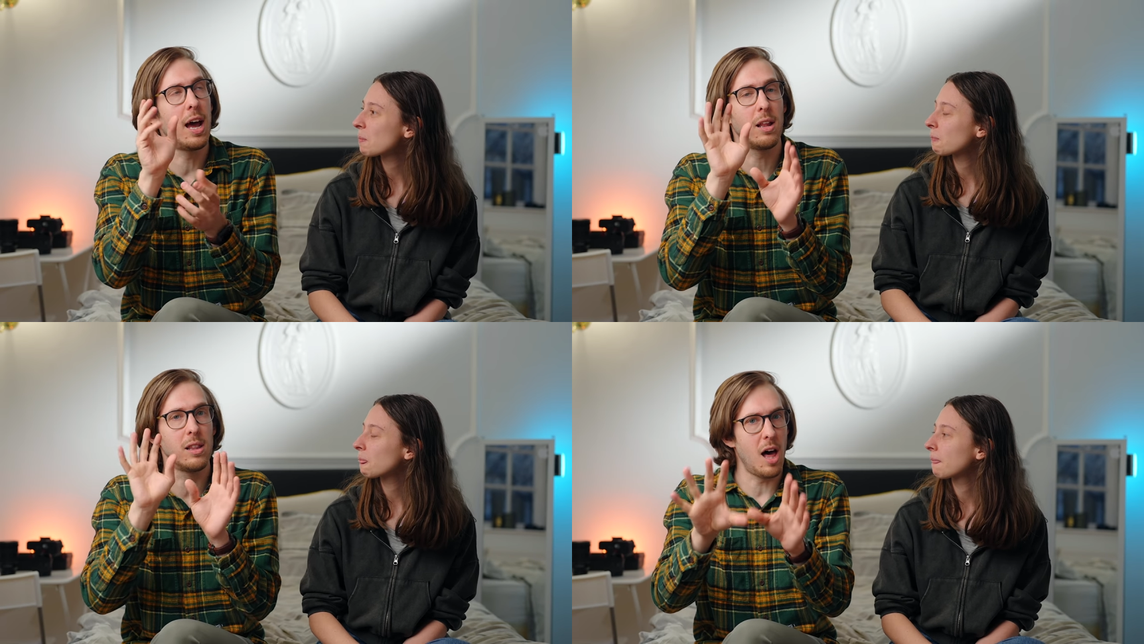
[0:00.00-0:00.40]

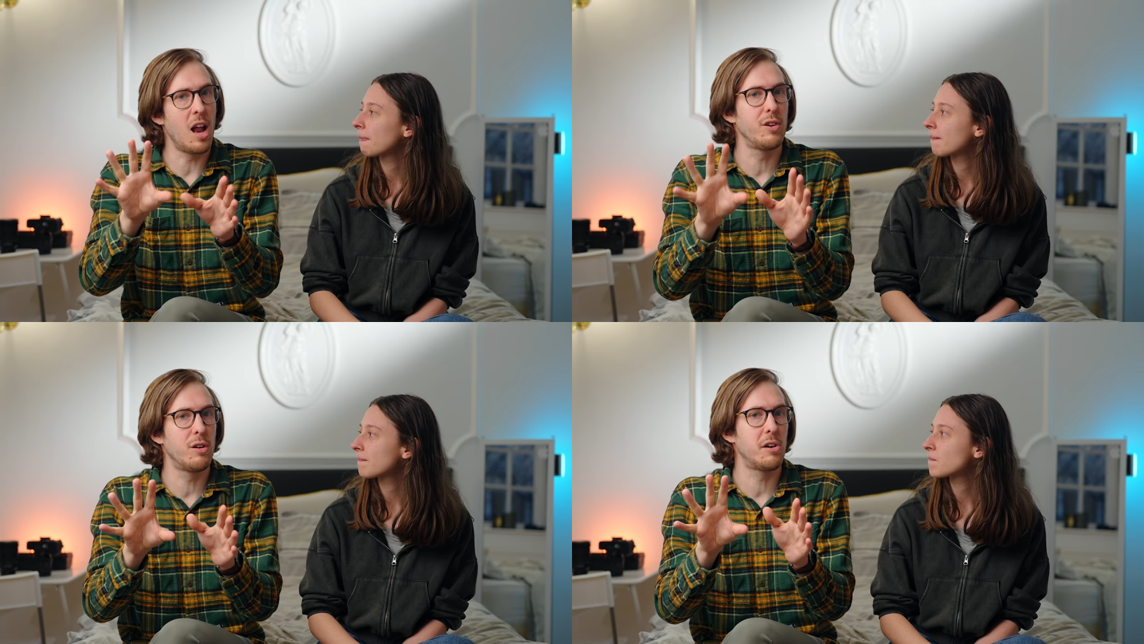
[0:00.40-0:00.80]
Speaker 1: at a lot
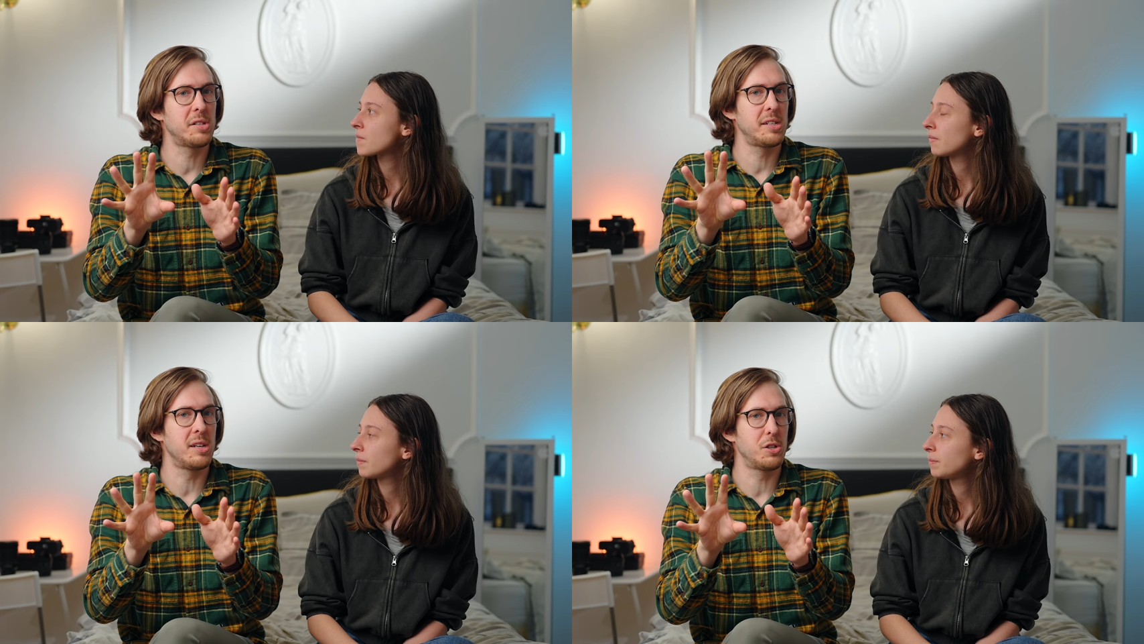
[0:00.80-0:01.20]
of
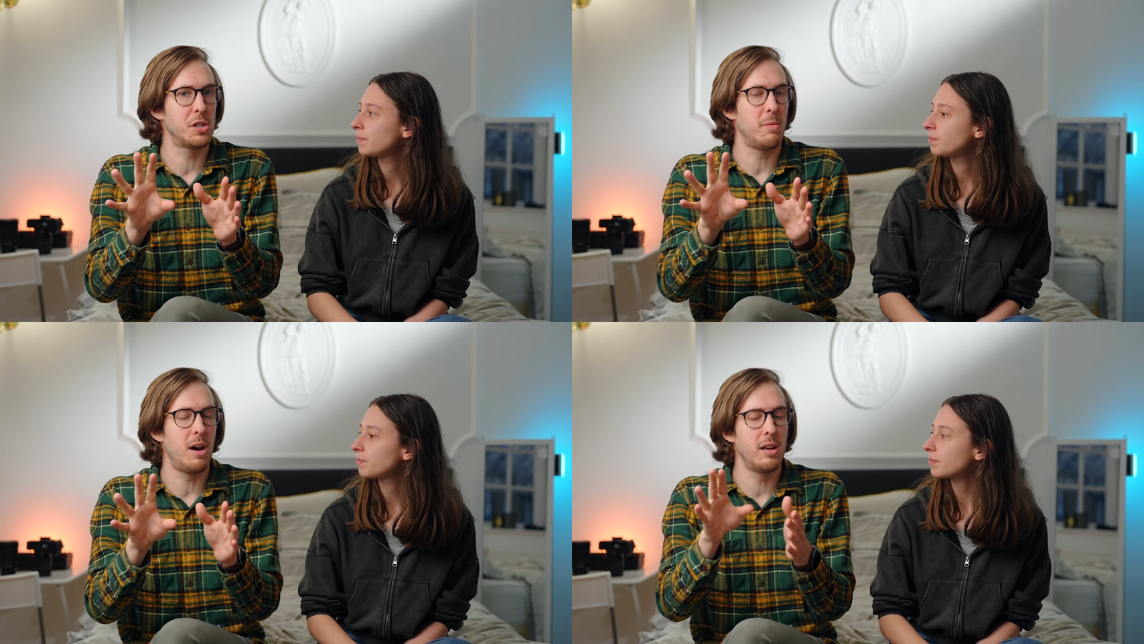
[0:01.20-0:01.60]
universities, not
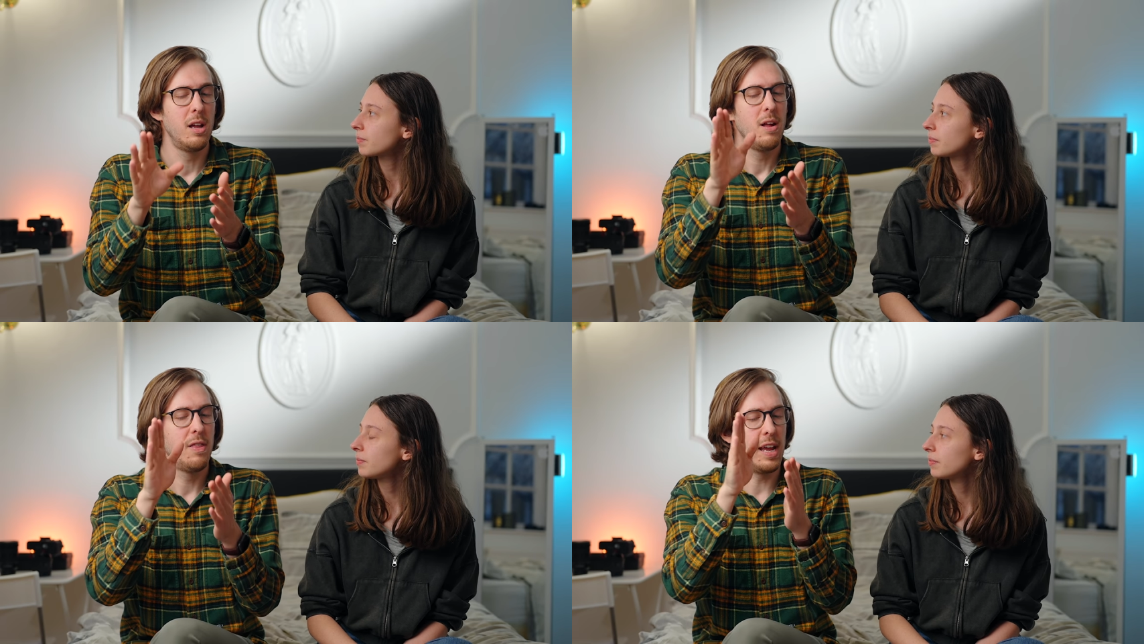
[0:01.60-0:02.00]
just mine,
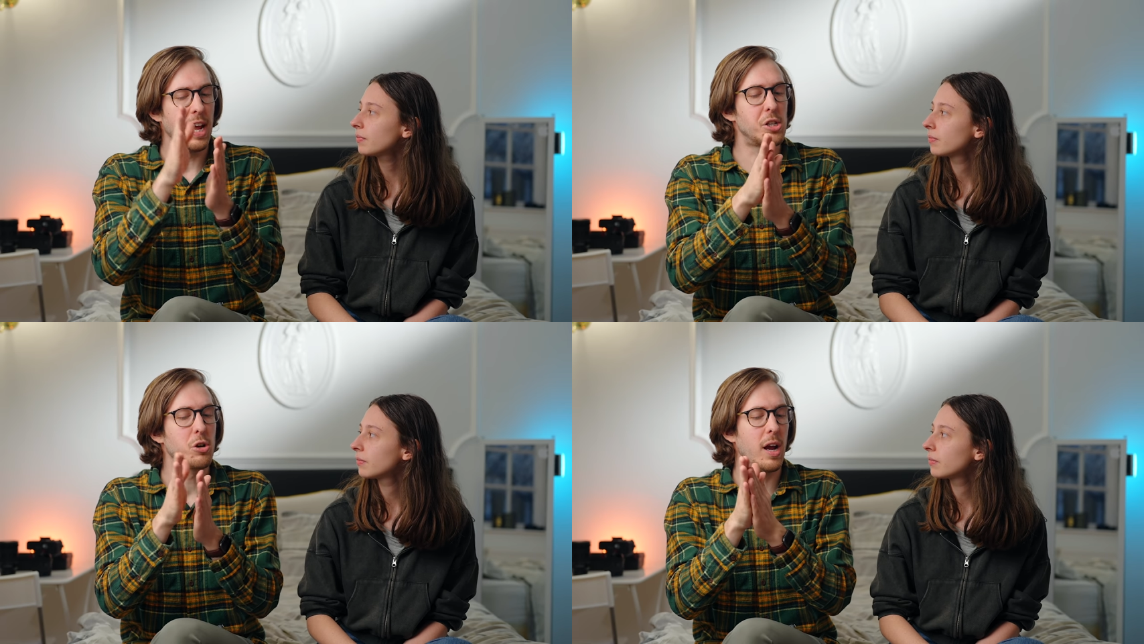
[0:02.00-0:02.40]
they
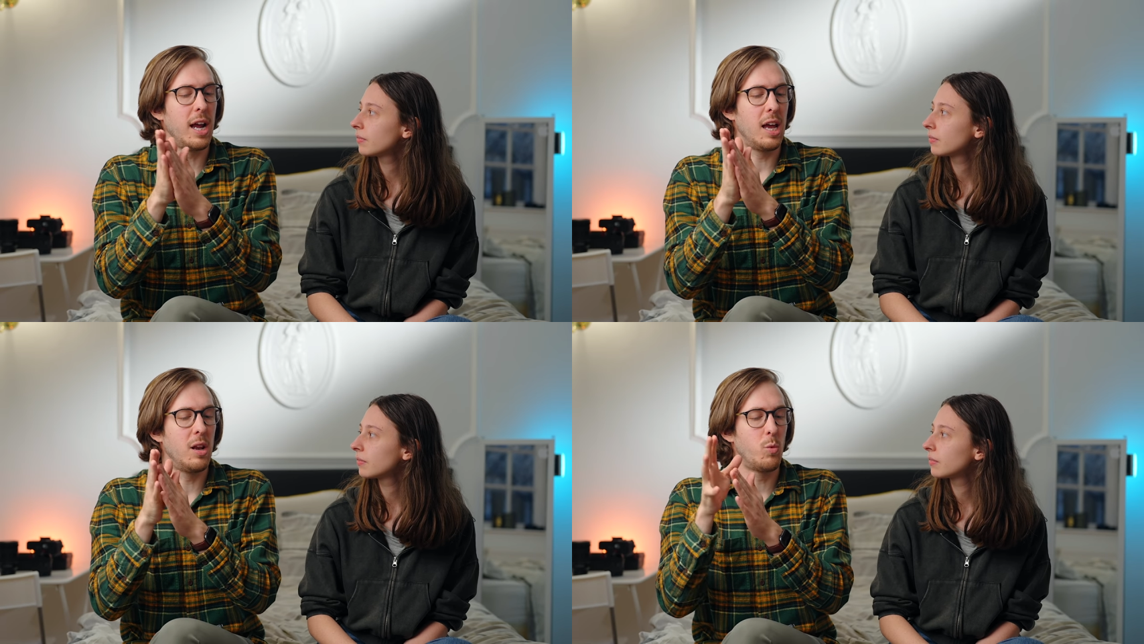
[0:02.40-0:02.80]
integrate
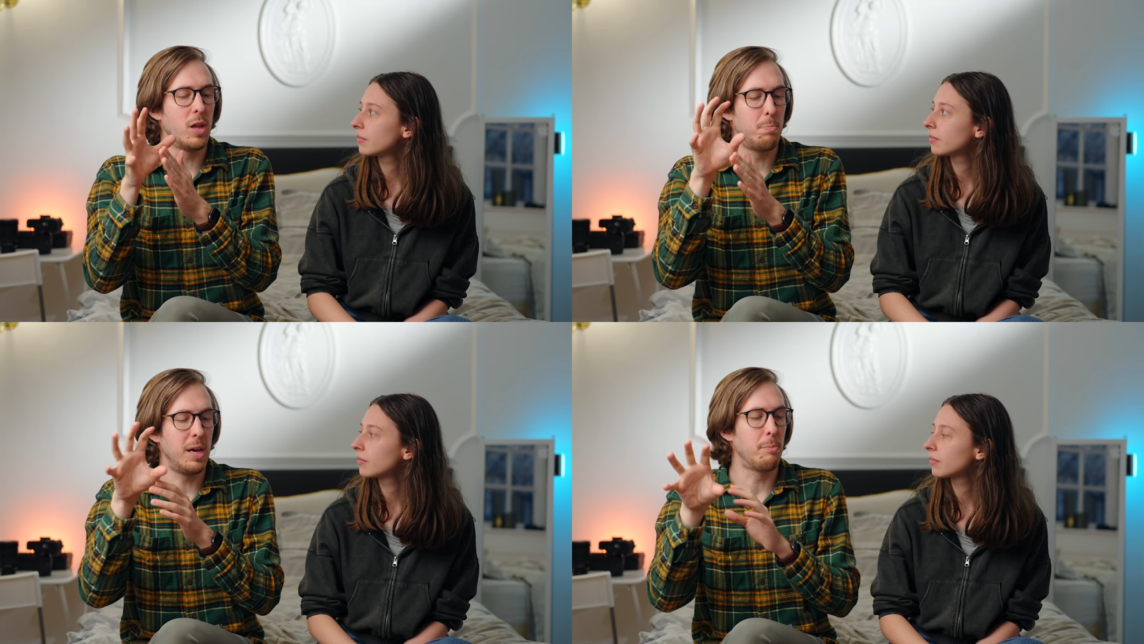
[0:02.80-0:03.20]
in
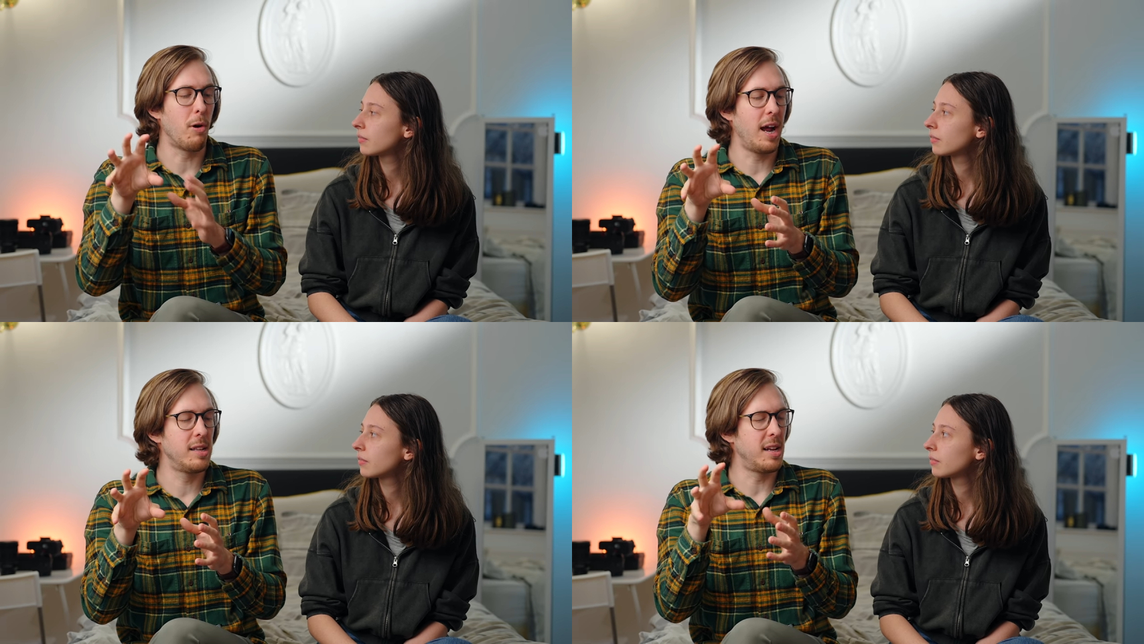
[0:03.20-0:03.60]
with big
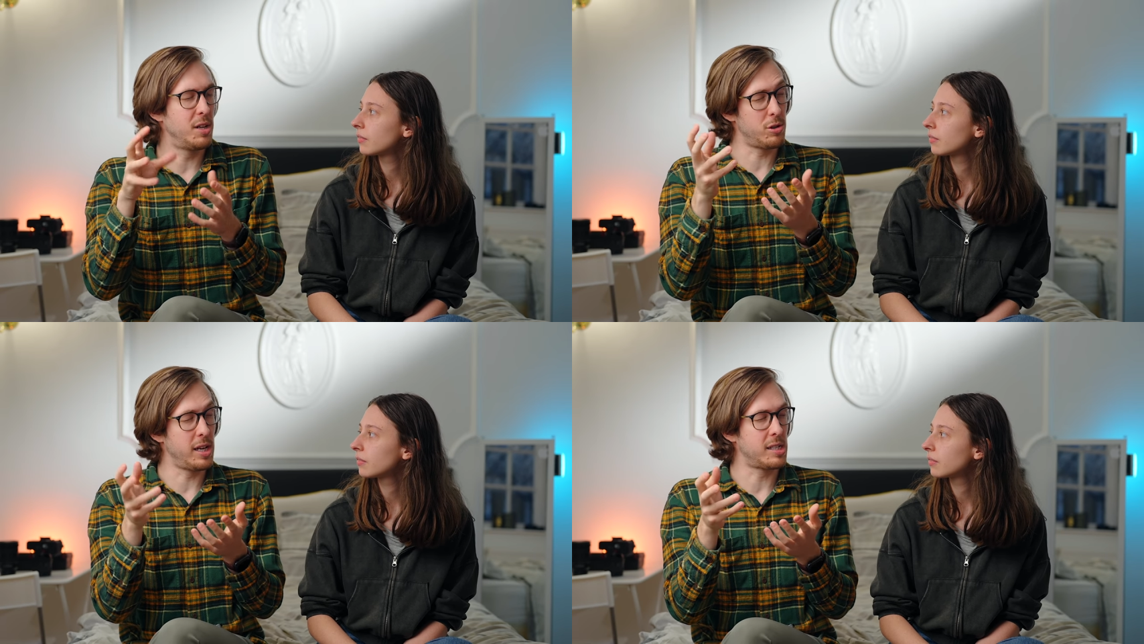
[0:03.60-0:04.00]
brands, and
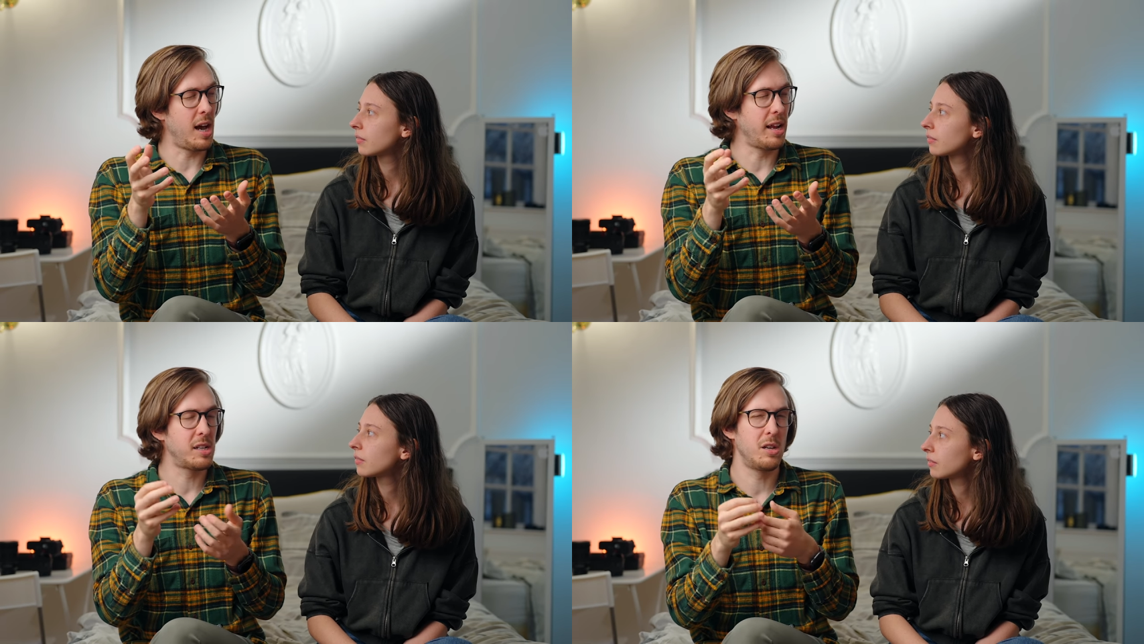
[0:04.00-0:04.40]
it's really
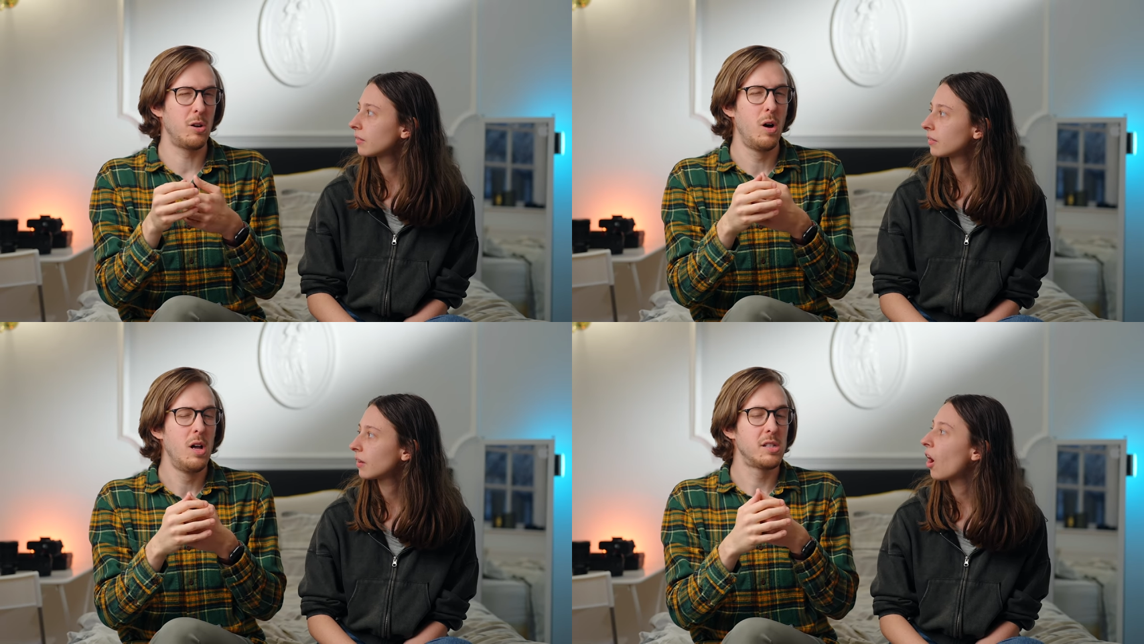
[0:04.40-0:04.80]
exciting.
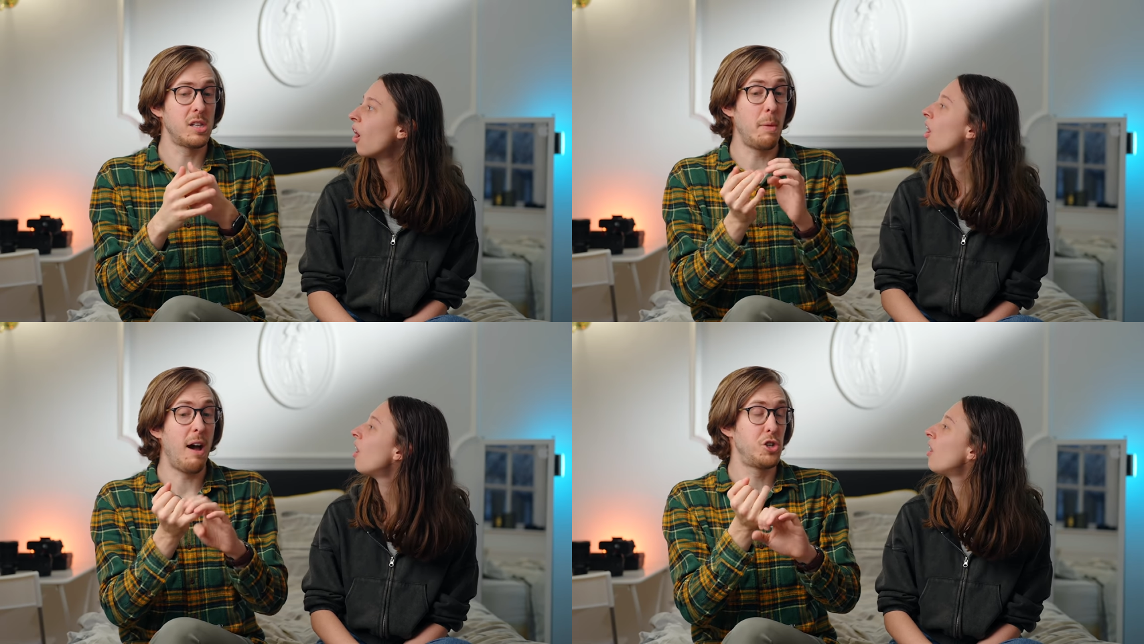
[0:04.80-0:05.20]
So
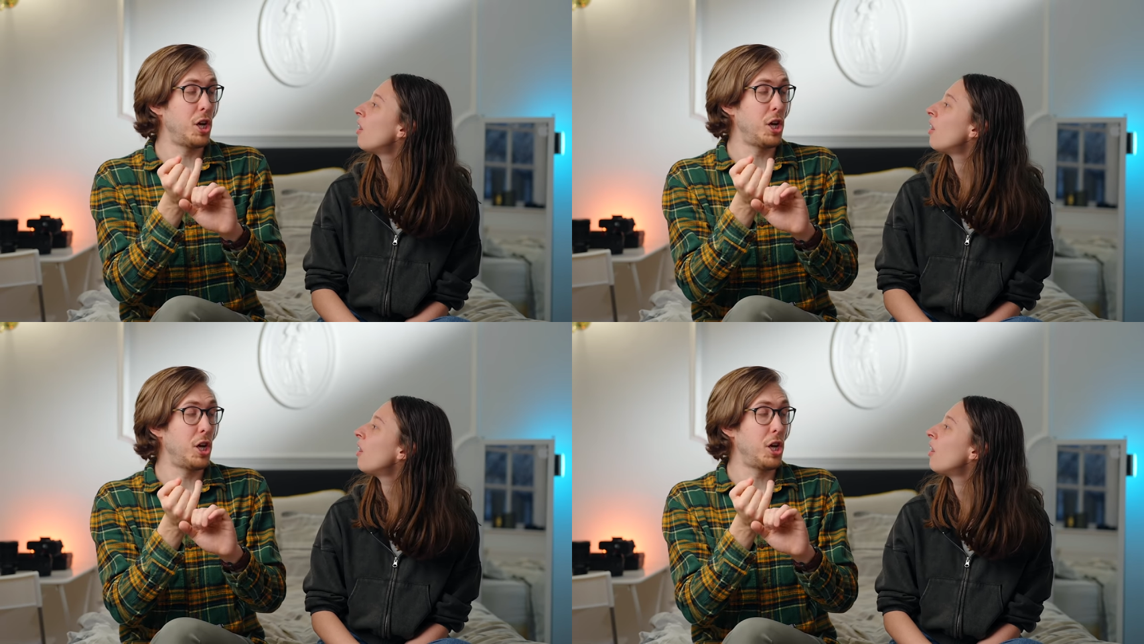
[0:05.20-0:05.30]
some have